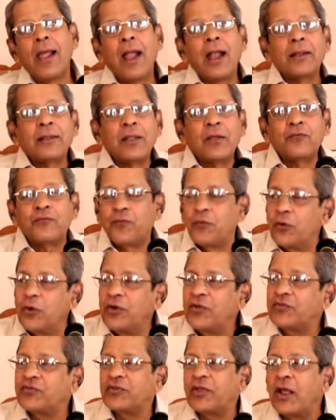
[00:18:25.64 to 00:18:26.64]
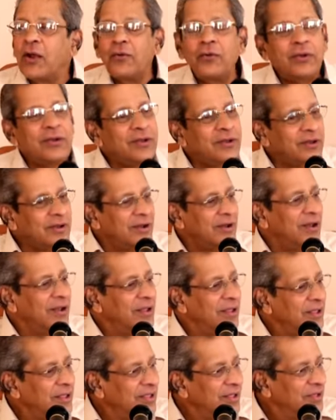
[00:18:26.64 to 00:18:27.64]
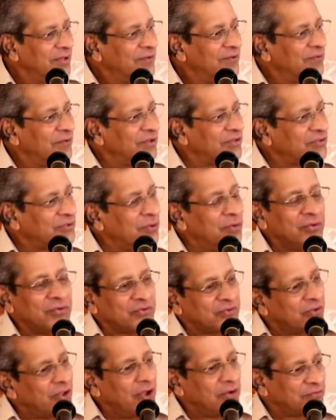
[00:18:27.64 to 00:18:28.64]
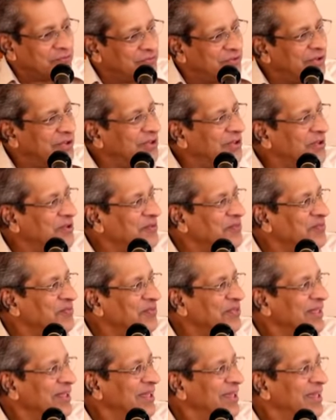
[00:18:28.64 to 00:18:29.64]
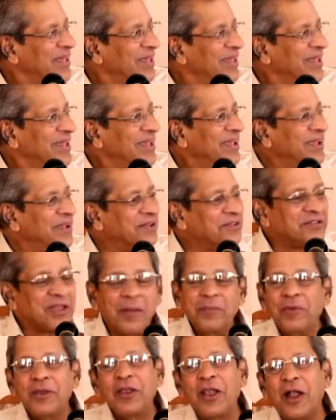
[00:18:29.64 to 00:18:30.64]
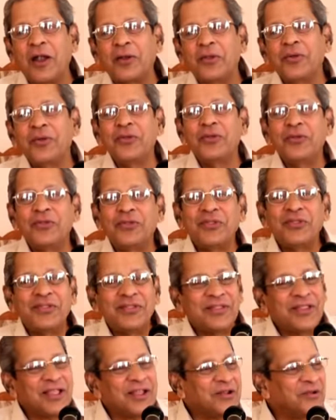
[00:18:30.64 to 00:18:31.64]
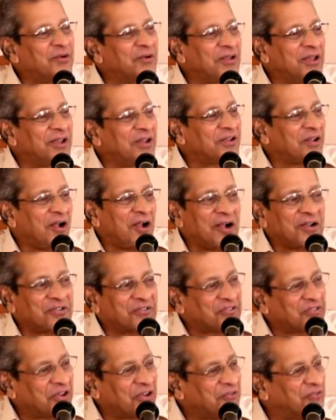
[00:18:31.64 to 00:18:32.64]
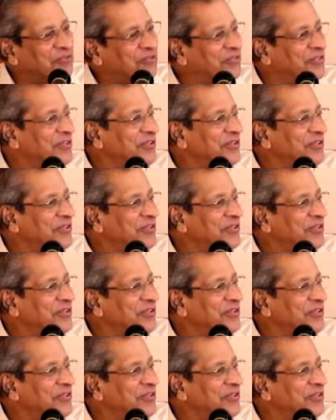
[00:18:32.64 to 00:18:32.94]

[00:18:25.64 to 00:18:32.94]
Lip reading: And the food served was so soft. In Tamil Nadu, they don't eat hot stuff.